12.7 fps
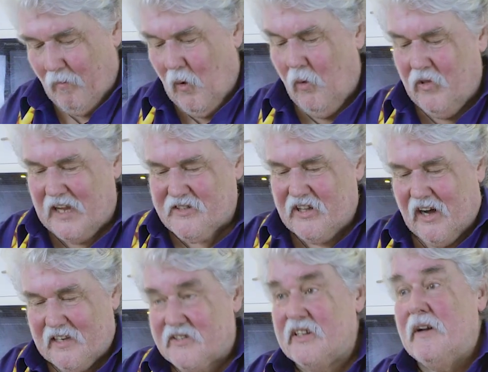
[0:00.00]
Oh, that's
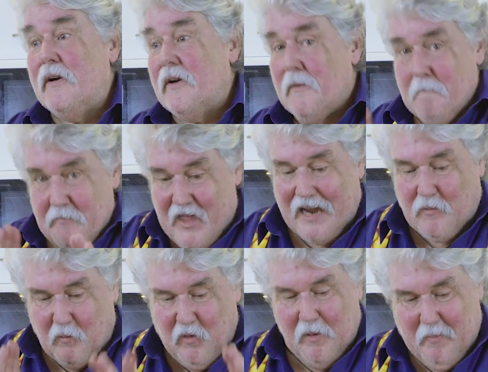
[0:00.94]
nice.
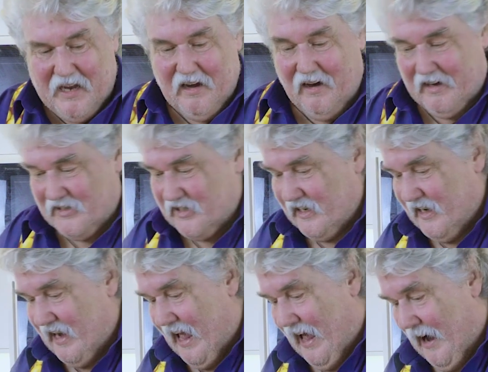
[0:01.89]
That will be nice.
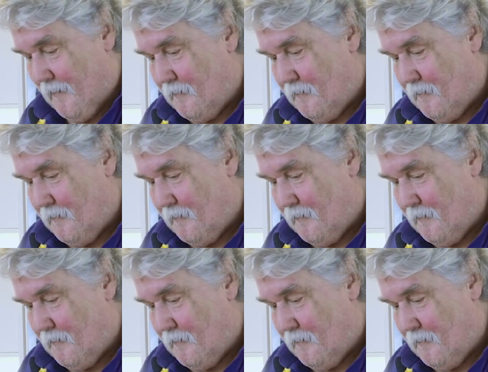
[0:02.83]
Now,